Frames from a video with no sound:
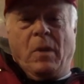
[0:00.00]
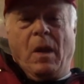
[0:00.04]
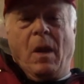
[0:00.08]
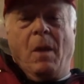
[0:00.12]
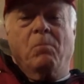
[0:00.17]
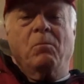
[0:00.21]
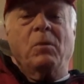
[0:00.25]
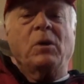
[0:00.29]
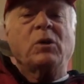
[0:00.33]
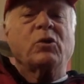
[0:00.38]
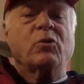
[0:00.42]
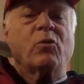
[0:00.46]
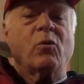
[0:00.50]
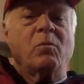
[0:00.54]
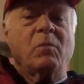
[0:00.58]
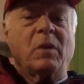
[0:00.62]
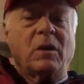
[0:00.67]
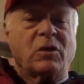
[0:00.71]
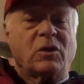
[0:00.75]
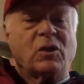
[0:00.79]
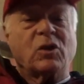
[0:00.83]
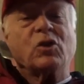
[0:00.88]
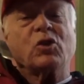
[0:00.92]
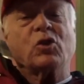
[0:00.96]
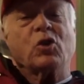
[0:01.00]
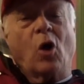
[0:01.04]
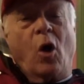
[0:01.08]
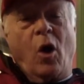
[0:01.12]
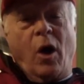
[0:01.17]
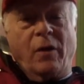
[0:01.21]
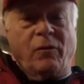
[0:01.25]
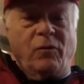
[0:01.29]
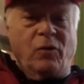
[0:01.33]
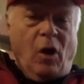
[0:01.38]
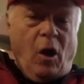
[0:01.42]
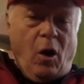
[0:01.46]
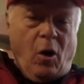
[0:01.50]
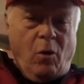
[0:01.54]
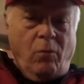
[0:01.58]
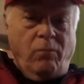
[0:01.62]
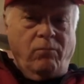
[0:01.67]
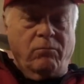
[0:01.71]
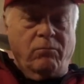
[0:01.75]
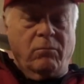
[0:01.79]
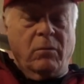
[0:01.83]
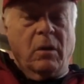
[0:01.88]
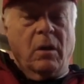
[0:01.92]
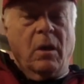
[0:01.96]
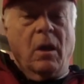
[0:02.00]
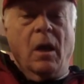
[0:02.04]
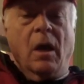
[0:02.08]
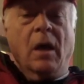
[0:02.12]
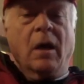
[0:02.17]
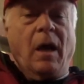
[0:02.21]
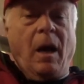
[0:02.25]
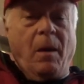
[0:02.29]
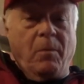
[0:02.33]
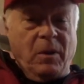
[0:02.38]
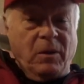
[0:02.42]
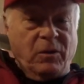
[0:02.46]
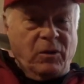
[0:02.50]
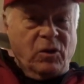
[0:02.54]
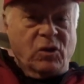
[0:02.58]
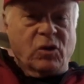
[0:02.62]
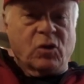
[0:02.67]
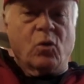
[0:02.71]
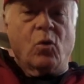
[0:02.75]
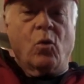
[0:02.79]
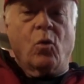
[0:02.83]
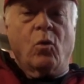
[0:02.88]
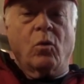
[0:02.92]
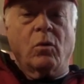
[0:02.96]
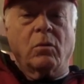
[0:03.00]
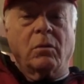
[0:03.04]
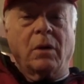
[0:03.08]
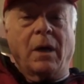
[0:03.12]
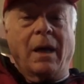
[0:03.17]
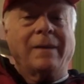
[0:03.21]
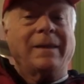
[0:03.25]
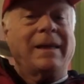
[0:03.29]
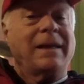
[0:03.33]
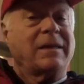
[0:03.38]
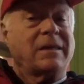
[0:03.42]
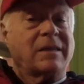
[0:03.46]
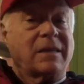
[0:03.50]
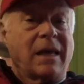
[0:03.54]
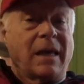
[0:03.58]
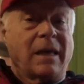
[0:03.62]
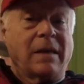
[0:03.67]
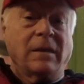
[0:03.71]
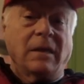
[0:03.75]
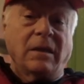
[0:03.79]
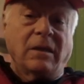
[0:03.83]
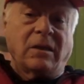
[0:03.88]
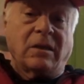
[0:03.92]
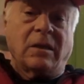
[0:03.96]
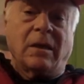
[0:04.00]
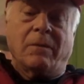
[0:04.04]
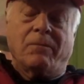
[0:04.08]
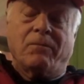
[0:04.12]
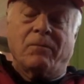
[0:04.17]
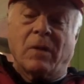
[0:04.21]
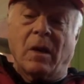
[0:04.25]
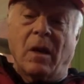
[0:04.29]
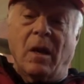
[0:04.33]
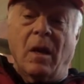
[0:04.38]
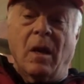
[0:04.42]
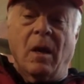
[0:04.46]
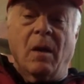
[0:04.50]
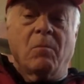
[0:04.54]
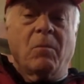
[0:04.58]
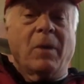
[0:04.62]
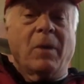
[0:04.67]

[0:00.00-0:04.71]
Mr. and Mrs. John Doe come into school and they say, listen, my